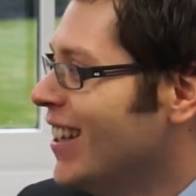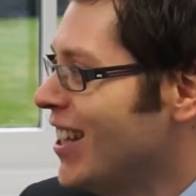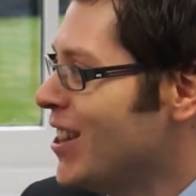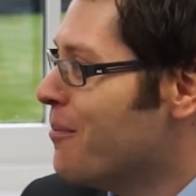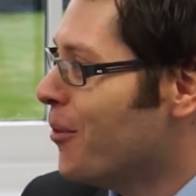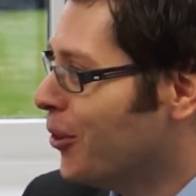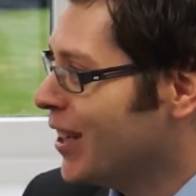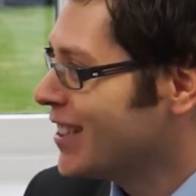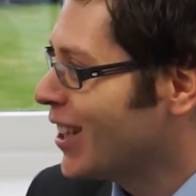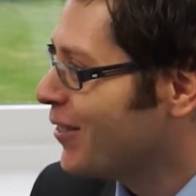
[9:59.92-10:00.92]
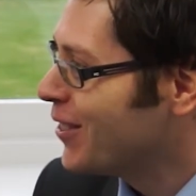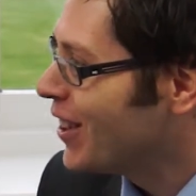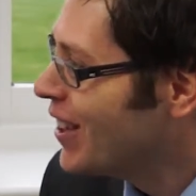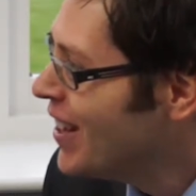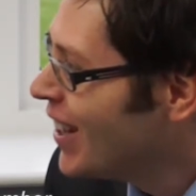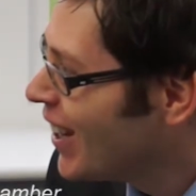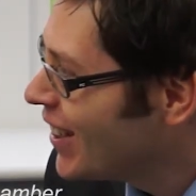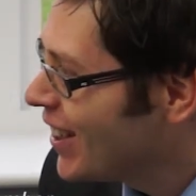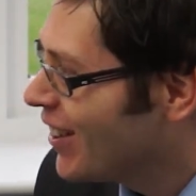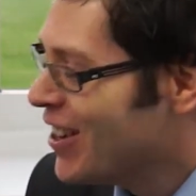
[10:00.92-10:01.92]
in the mornings after,
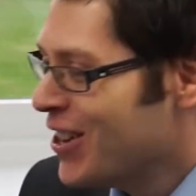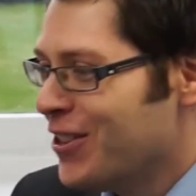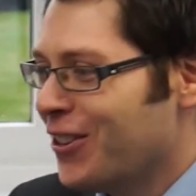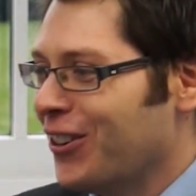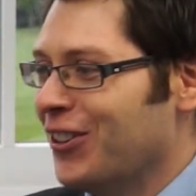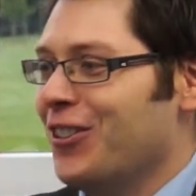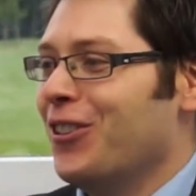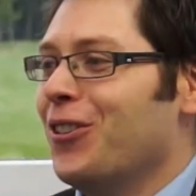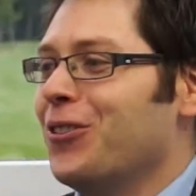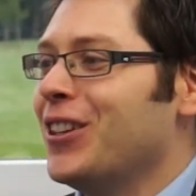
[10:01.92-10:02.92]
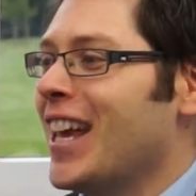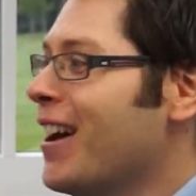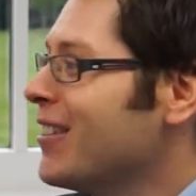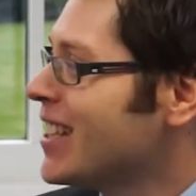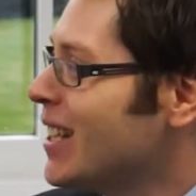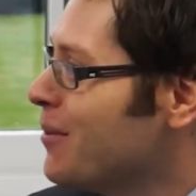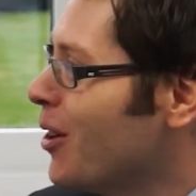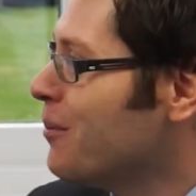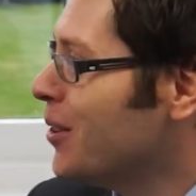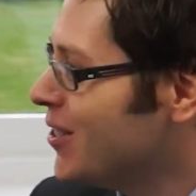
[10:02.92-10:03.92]
you know, not, not all the hours sleep that I'm